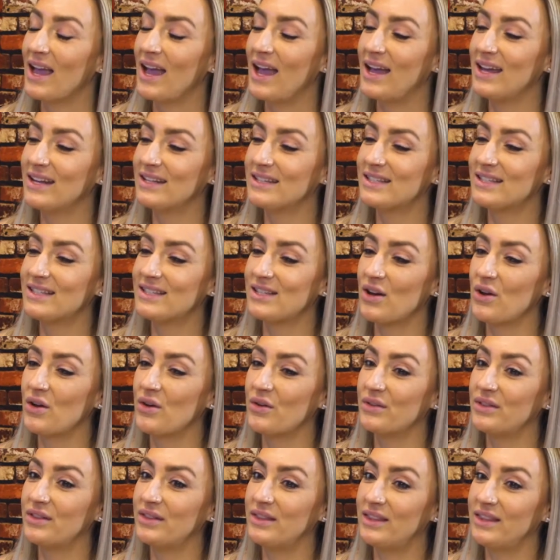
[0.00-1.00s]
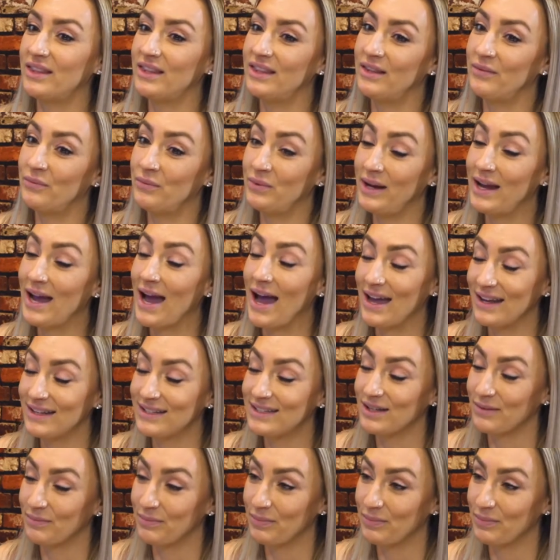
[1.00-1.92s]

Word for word: and so we had to